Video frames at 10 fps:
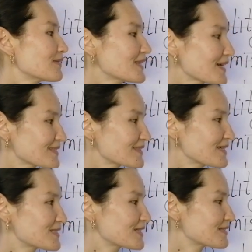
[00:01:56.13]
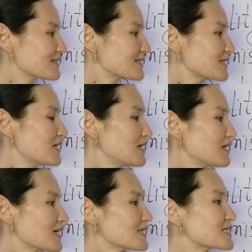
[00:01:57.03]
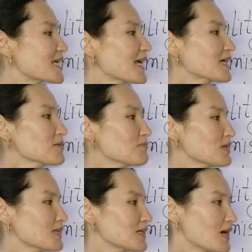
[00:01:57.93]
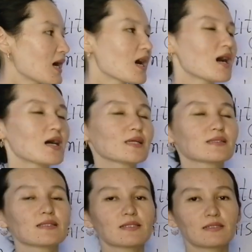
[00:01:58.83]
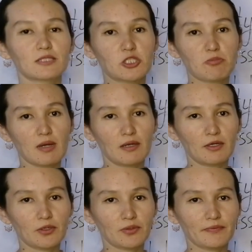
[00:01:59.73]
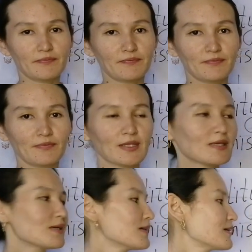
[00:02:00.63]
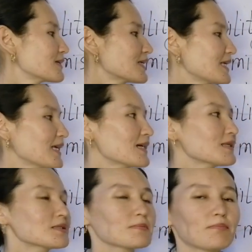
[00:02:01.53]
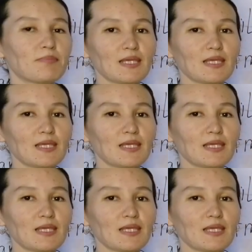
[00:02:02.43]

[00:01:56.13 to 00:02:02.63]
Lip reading: Next sentence. It can be hot tomorrow. Can